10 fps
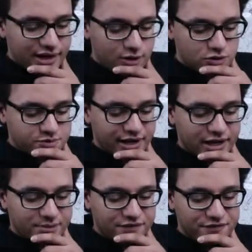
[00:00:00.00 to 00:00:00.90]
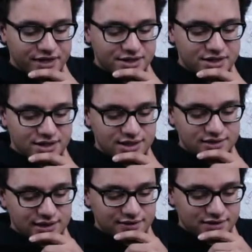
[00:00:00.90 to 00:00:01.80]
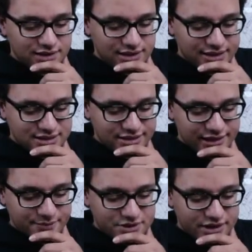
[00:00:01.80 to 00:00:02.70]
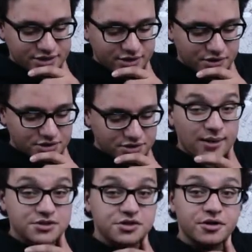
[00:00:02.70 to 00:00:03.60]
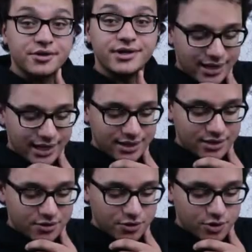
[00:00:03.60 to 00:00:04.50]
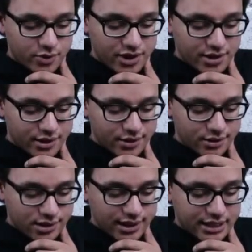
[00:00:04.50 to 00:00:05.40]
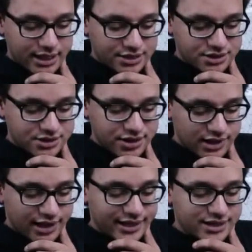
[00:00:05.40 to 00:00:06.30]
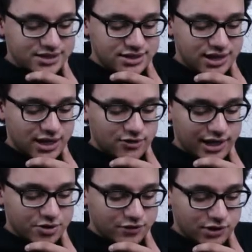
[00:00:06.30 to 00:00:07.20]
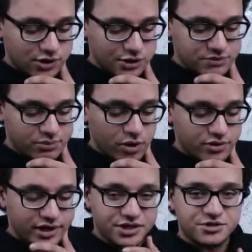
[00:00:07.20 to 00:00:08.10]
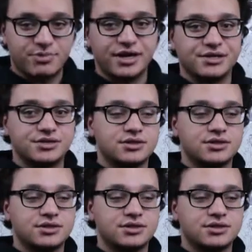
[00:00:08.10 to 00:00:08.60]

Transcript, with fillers: He looks back at my face, gently licks his lips and stutters. I'm sorry, I didn't know you were in here. He then exits and I can see the outline of a large boner in his pants.